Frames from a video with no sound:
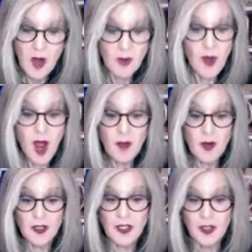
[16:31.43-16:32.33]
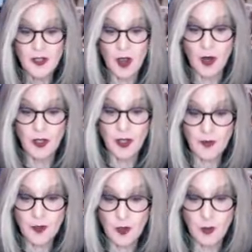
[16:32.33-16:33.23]
Robert, so good of
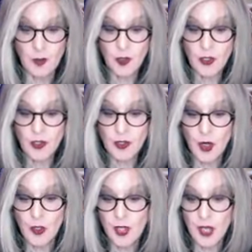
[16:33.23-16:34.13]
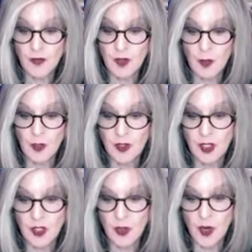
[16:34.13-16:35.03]
you to pull your nose out of your books
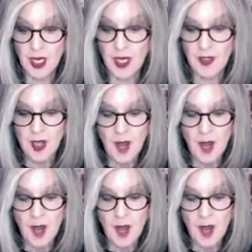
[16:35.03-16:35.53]
and join us,